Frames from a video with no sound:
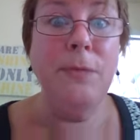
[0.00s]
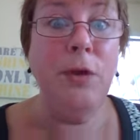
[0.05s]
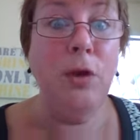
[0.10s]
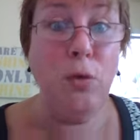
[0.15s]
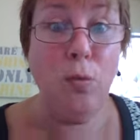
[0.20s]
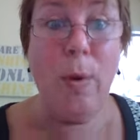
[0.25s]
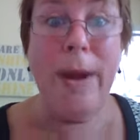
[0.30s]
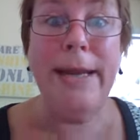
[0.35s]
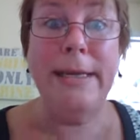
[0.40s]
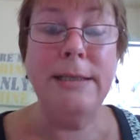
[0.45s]

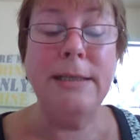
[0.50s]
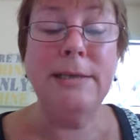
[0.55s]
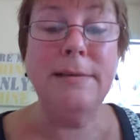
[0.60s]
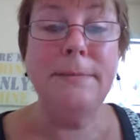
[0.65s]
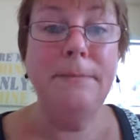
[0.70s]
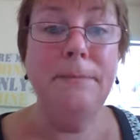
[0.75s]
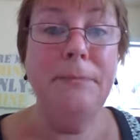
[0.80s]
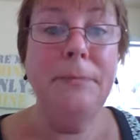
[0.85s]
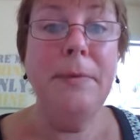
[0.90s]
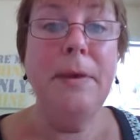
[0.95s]
You wait.
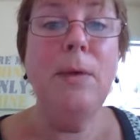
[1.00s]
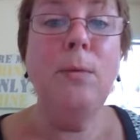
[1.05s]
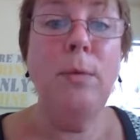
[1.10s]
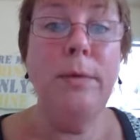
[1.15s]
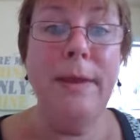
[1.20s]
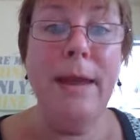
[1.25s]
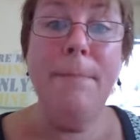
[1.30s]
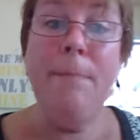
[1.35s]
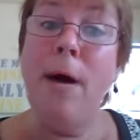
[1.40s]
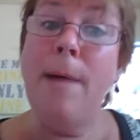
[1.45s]

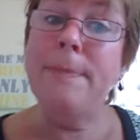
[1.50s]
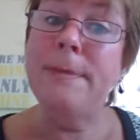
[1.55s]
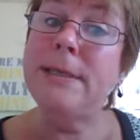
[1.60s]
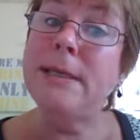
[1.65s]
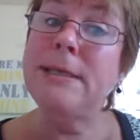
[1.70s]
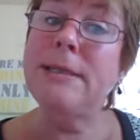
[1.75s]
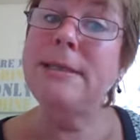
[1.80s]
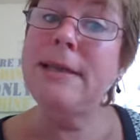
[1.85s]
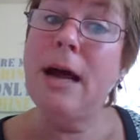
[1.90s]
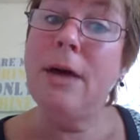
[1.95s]
When that pup
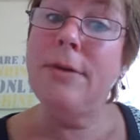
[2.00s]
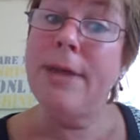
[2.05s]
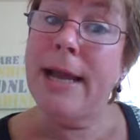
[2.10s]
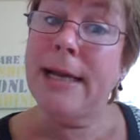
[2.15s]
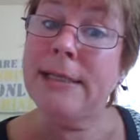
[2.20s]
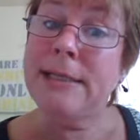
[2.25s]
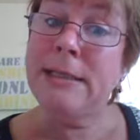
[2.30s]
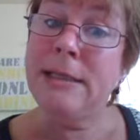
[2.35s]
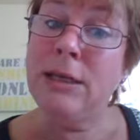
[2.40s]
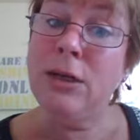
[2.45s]
sits down
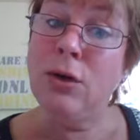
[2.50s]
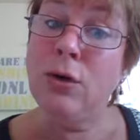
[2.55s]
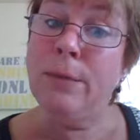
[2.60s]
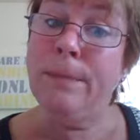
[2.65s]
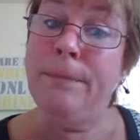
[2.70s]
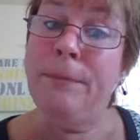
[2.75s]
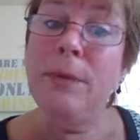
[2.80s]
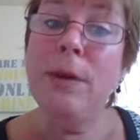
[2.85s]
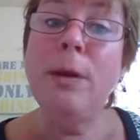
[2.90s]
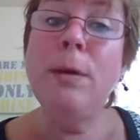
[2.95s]
next to
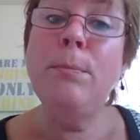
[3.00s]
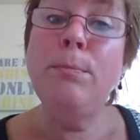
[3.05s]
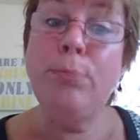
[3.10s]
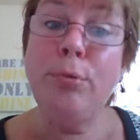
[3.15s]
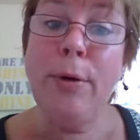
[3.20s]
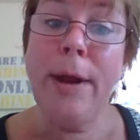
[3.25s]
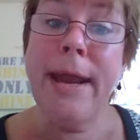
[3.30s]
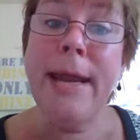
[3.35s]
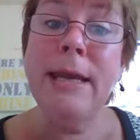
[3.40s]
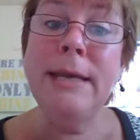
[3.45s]
you,
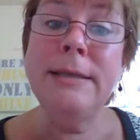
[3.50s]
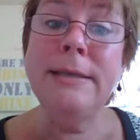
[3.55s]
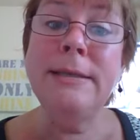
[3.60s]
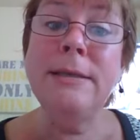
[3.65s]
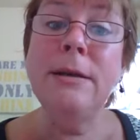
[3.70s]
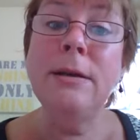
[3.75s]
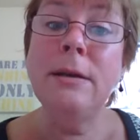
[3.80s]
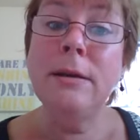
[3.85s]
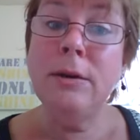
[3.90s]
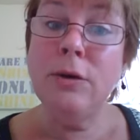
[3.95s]

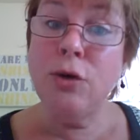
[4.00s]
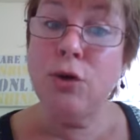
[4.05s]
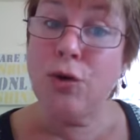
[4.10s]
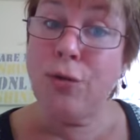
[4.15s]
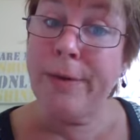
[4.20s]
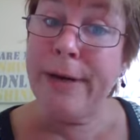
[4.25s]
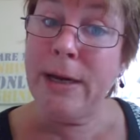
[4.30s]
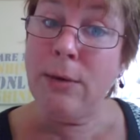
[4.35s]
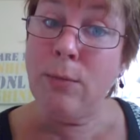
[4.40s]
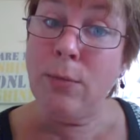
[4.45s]
praise,
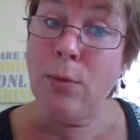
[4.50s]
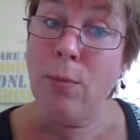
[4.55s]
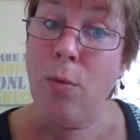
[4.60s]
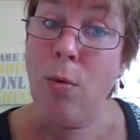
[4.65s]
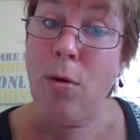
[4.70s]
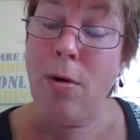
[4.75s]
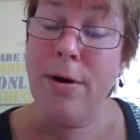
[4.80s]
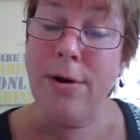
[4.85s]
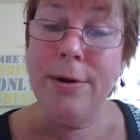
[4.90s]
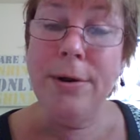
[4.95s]
treat,
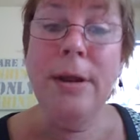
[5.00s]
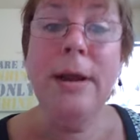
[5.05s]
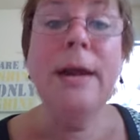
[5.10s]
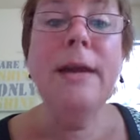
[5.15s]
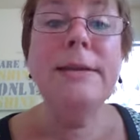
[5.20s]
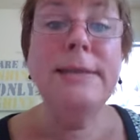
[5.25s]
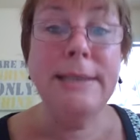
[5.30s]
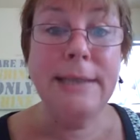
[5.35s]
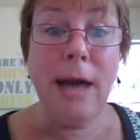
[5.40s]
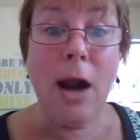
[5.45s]
reward,
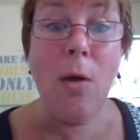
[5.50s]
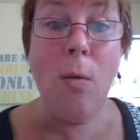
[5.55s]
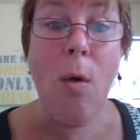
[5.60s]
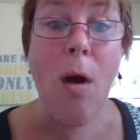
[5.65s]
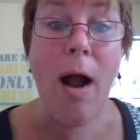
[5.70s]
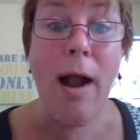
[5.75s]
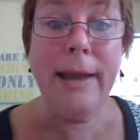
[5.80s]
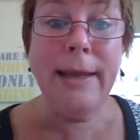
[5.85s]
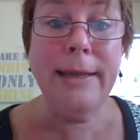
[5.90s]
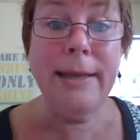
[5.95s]
start
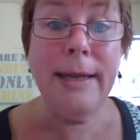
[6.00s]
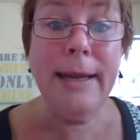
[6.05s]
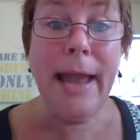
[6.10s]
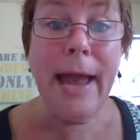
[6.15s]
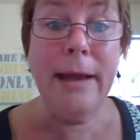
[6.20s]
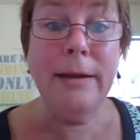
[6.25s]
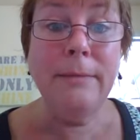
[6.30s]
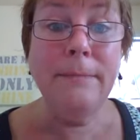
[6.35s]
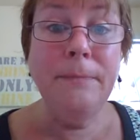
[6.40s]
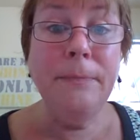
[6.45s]
walking
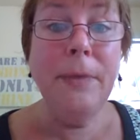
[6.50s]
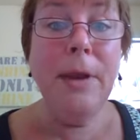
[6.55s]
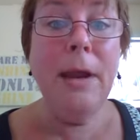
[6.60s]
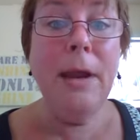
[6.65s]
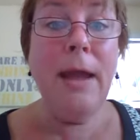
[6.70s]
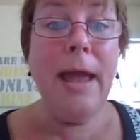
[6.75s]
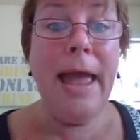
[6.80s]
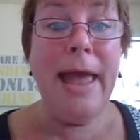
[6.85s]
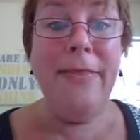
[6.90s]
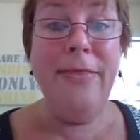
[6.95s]
again.
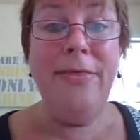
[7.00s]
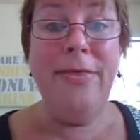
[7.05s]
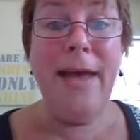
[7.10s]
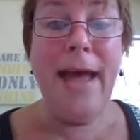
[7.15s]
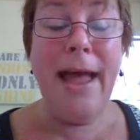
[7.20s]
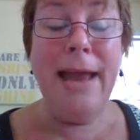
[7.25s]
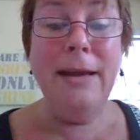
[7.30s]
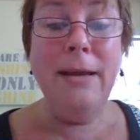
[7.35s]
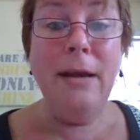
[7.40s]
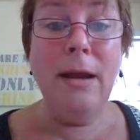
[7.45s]
And
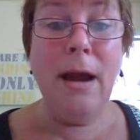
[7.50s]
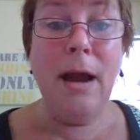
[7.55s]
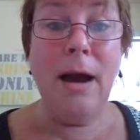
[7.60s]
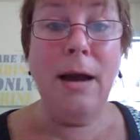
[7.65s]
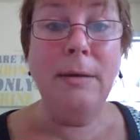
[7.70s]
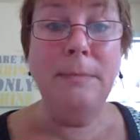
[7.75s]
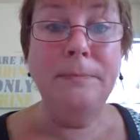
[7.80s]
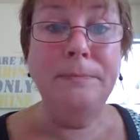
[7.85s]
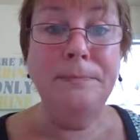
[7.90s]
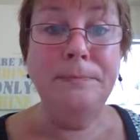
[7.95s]
then
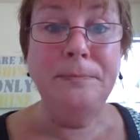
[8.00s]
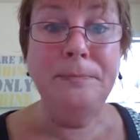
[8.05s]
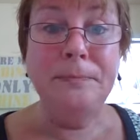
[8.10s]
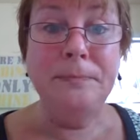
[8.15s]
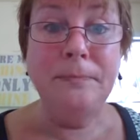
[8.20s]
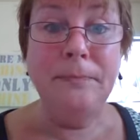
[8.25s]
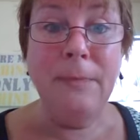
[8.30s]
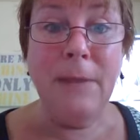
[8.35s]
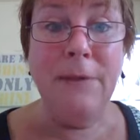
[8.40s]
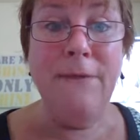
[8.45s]

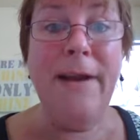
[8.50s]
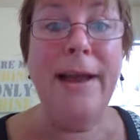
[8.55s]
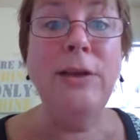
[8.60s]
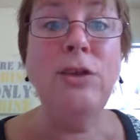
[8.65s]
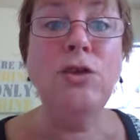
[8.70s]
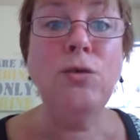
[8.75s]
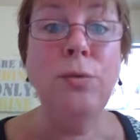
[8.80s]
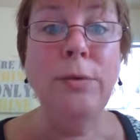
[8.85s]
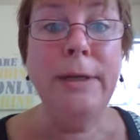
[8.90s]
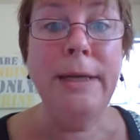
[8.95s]

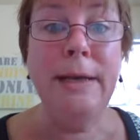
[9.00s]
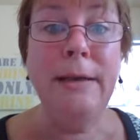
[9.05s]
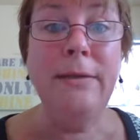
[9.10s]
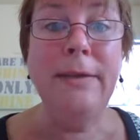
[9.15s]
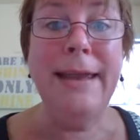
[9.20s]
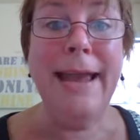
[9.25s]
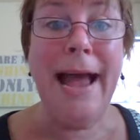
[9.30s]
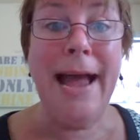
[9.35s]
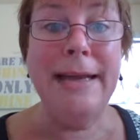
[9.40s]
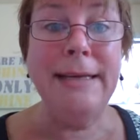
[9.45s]
eventually
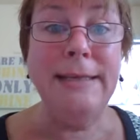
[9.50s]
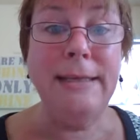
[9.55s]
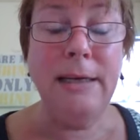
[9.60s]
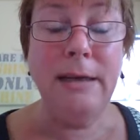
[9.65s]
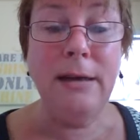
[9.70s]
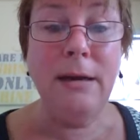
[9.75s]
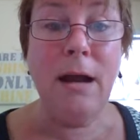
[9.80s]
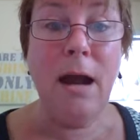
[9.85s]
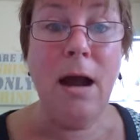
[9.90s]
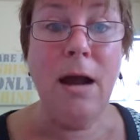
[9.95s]
the
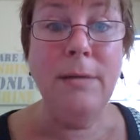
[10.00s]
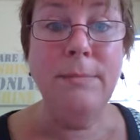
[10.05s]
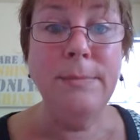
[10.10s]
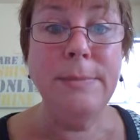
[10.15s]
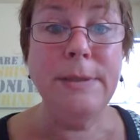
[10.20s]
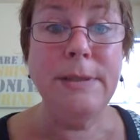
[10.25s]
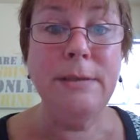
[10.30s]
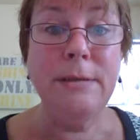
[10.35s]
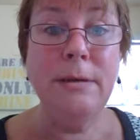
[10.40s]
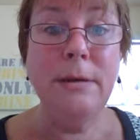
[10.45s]
idea
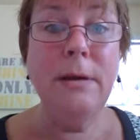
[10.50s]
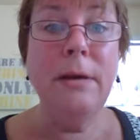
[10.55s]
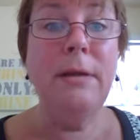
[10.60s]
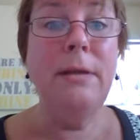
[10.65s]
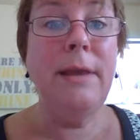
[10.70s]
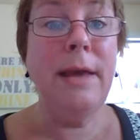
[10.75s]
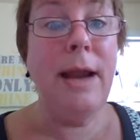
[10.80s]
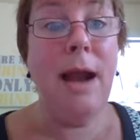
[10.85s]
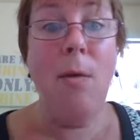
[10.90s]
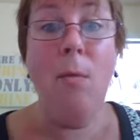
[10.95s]
comes
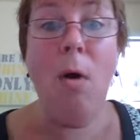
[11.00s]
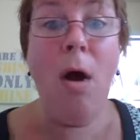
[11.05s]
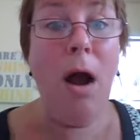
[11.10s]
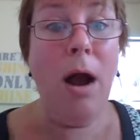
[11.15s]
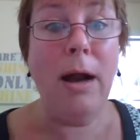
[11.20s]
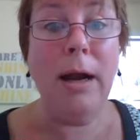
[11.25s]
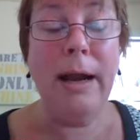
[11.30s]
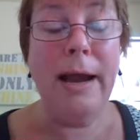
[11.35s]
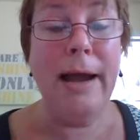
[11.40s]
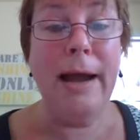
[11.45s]
that I
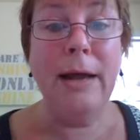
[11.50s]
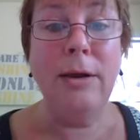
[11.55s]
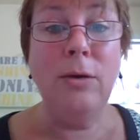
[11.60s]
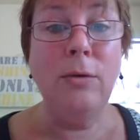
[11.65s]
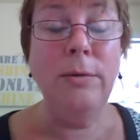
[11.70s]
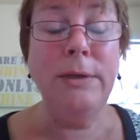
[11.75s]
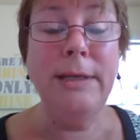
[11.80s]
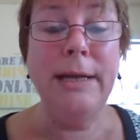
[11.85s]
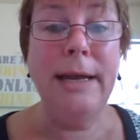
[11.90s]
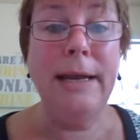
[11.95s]
walk. I
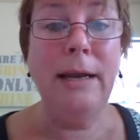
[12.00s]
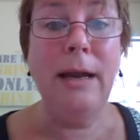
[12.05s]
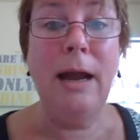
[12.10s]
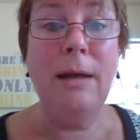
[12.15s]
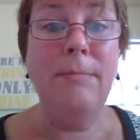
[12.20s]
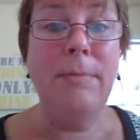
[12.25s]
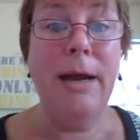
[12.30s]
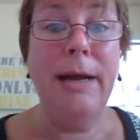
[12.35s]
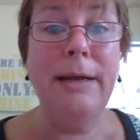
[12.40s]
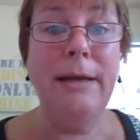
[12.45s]
don't yank
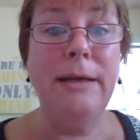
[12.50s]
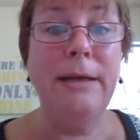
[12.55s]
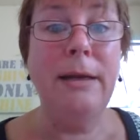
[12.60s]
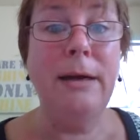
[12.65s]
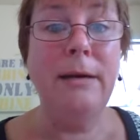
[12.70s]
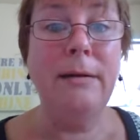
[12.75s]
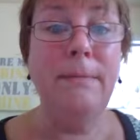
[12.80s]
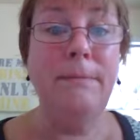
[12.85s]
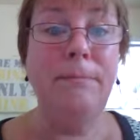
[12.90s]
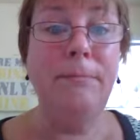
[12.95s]
on my
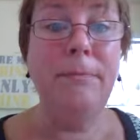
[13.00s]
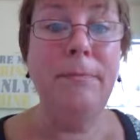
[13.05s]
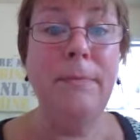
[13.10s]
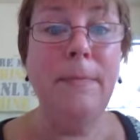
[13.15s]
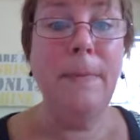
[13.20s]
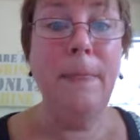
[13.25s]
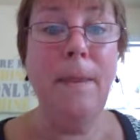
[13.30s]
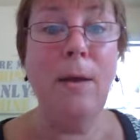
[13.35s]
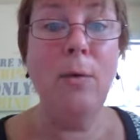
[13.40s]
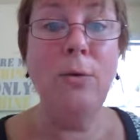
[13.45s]

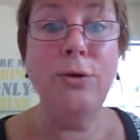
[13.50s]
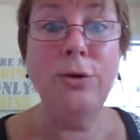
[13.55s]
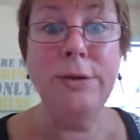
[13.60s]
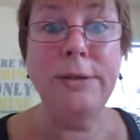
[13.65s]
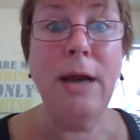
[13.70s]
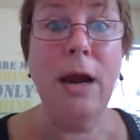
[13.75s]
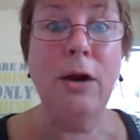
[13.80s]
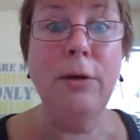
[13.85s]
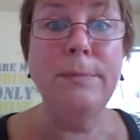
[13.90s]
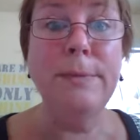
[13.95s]

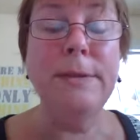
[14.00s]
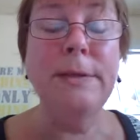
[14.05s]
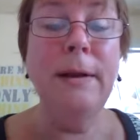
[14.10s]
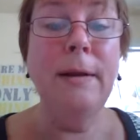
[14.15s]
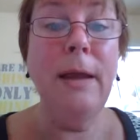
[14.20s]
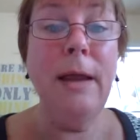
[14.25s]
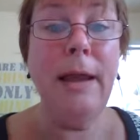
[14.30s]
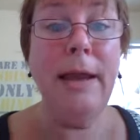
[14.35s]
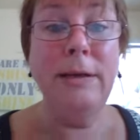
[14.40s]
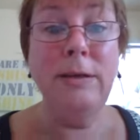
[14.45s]
owner's arms.
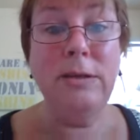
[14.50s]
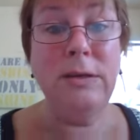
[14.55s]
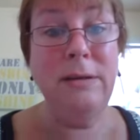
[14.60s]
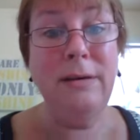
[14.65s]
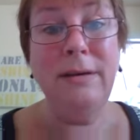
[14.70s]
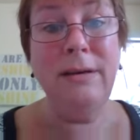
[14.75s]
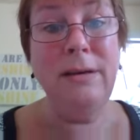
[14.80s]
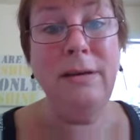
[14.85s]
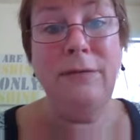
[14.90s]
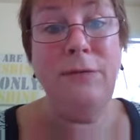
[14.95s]

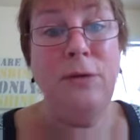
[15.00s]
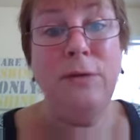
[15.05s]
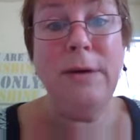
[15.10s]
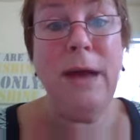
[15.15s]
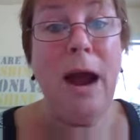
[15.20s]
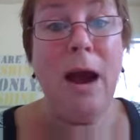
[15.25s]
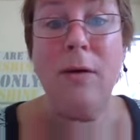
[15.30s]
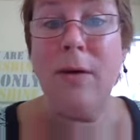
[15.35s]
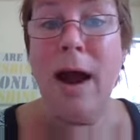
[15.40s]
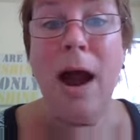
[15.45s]
And if
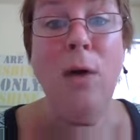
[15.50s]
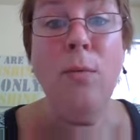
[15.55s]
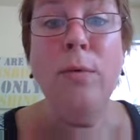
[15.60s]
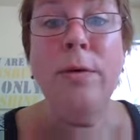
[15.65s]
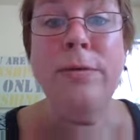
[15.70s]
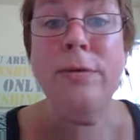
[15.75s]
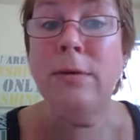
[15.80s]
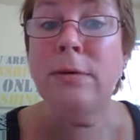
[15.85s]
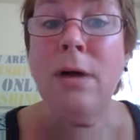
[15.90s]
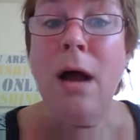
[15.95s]
you are out
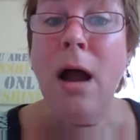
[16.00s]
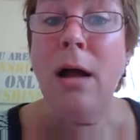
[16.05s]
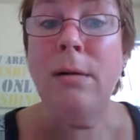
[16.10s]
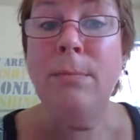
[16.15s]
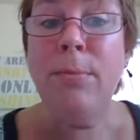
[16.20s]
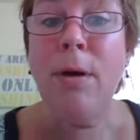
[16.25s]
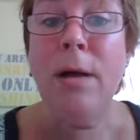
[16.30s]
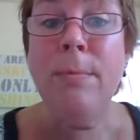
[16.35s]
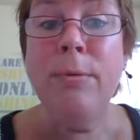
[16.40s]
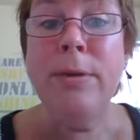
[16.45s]
with your dog
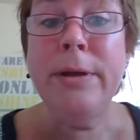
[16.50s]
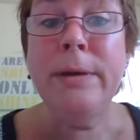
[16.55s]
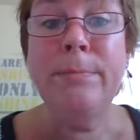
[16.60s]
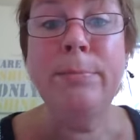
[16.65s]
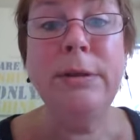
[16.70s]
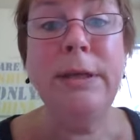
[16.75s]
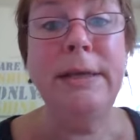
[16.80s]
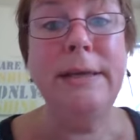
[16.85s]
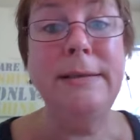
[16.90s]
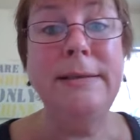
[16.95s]
in
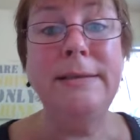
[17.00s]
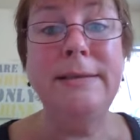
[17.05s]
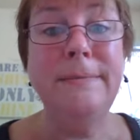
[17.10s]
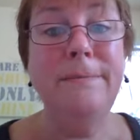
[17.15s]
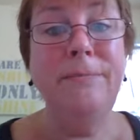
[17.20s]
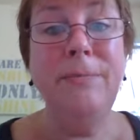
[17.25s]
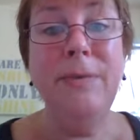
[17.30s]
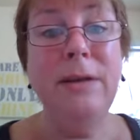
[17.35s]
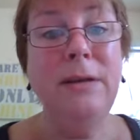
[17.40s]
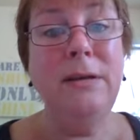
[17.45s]
public, please
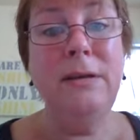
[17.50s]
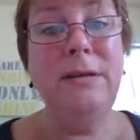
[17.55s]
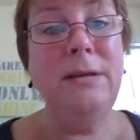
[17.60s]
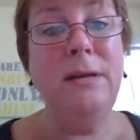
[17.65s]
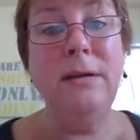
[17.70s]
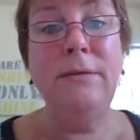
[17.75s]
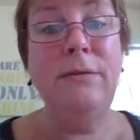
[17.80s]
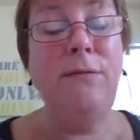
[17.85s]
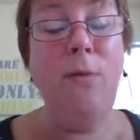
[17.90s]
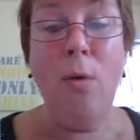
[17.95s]

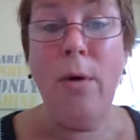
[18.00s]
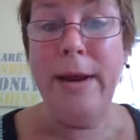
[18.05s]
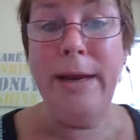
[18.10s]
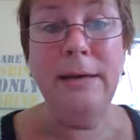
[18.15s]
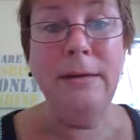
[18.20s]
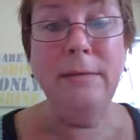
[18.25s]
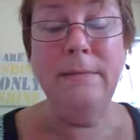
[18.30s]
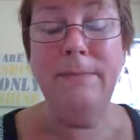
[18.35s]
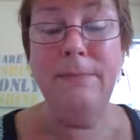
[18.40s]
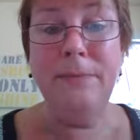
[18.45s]

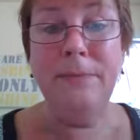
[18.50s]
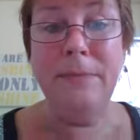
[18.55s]
avoid